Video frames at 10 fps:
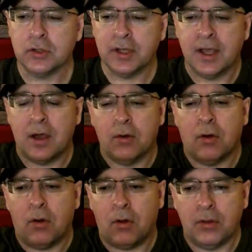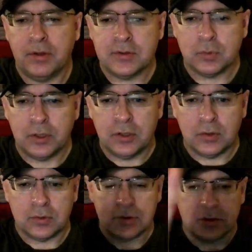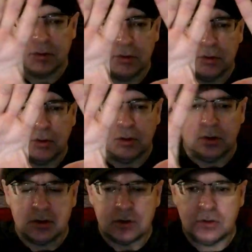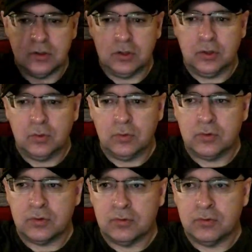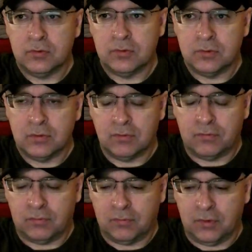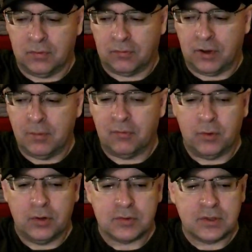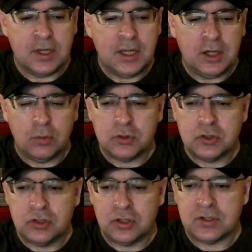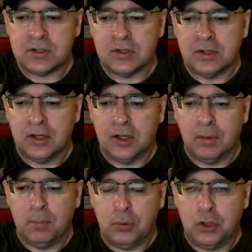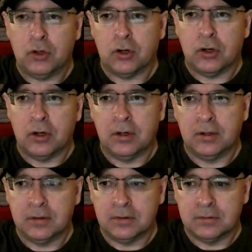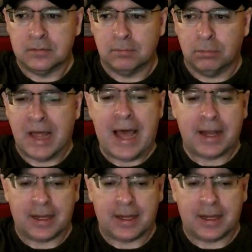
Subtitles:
out all these windows, this huge frame of windows, it was just pure black,